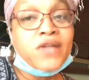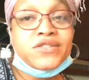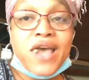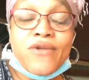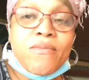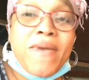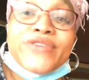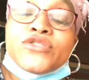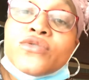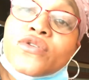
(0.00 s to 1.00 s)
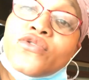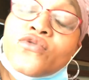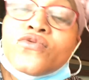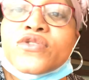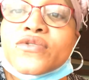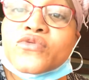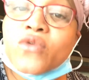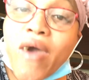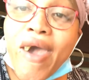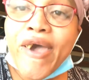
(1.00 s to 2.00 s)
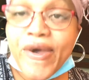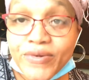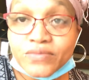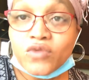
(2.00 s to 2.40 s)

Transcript: channel, make sure you subscribe.